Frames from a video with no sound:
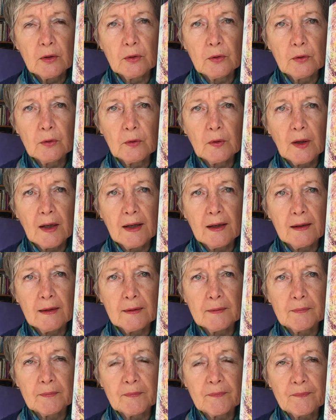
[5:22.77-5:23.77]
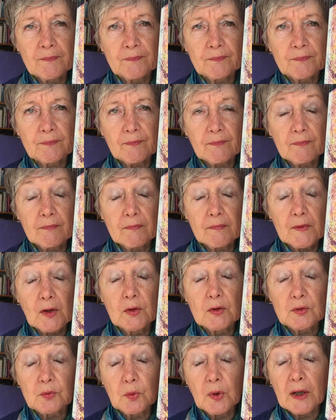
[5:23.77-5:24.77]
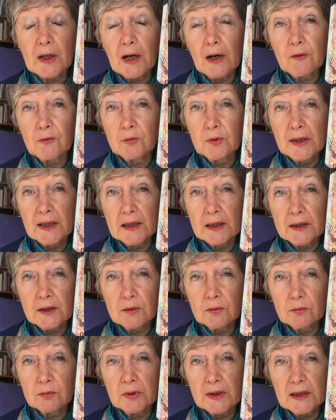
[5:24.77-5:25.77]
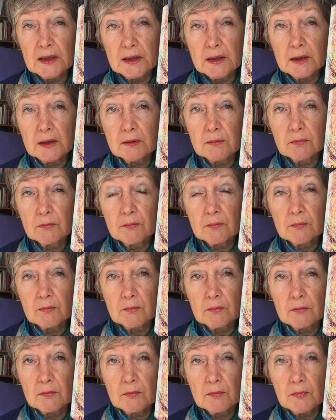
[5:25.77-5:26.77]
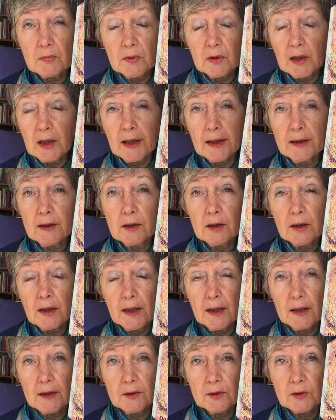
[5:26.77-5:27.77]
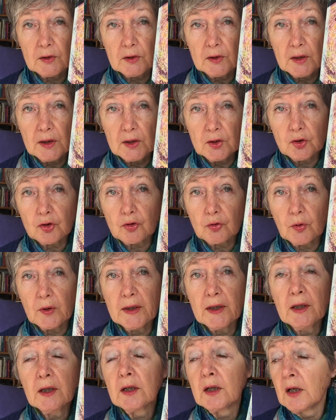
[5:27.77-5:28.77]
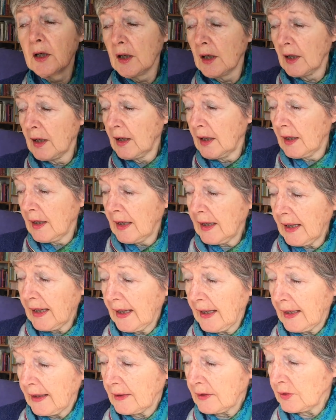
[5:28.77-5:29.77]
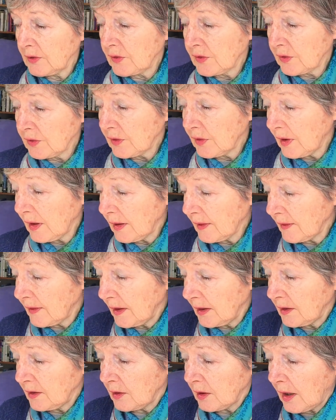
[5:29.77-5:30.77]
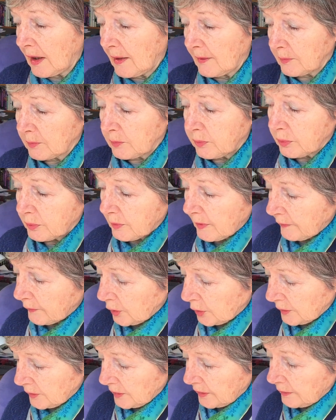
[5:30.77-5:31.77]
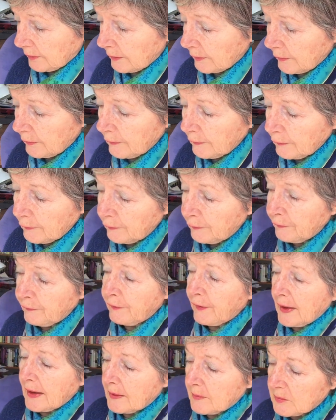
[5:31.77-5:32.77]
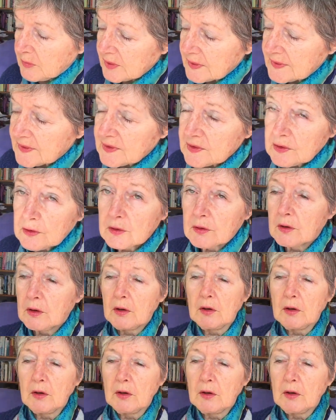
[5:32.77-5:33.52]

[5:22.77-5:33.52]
whose work I really, really like and enjoy. And then I've got the famous